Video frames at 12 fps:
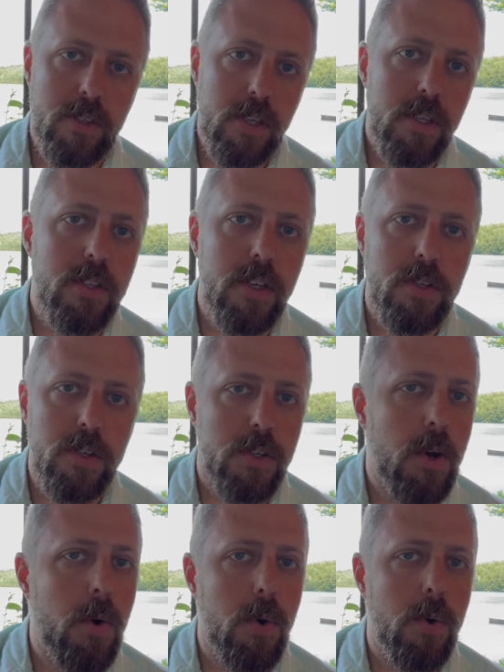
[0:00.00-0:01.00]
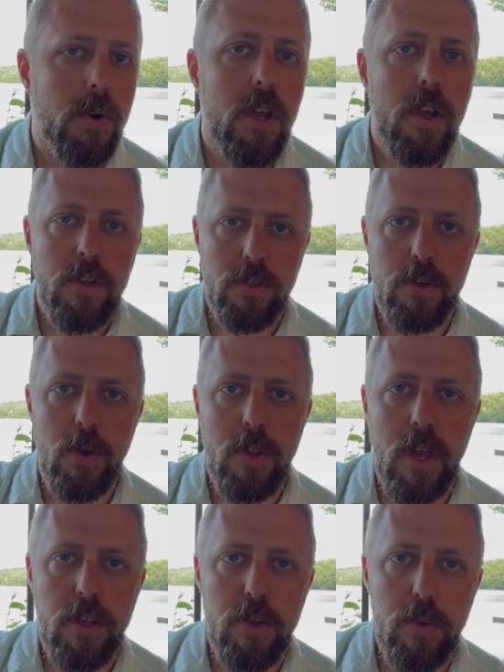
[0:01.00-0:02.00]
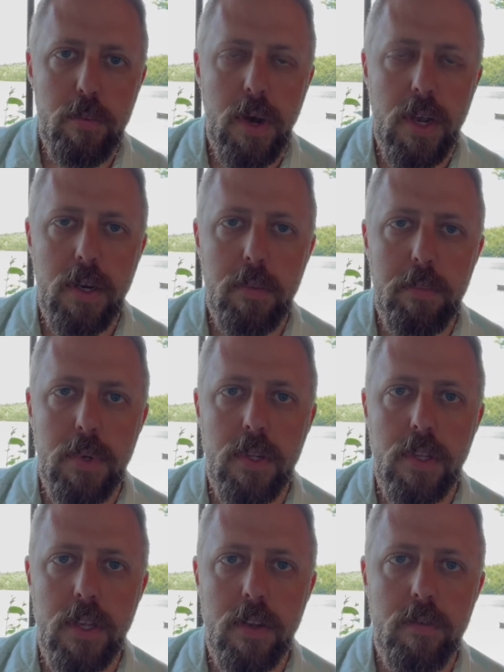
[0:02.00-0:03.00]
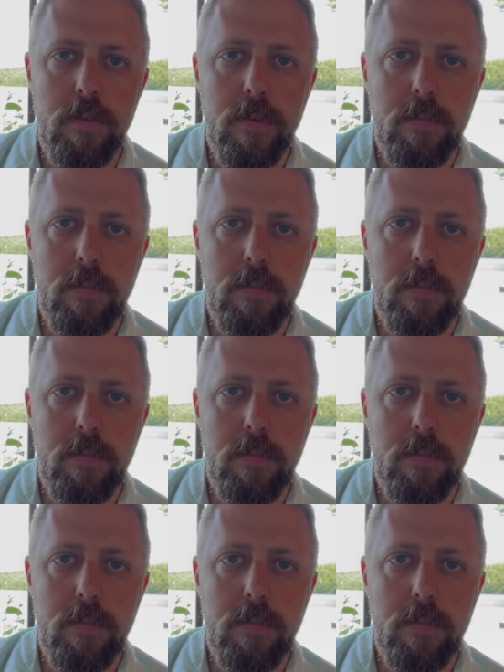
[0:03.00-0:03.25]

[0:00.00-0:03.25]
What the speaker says: These things are told so that you might believe.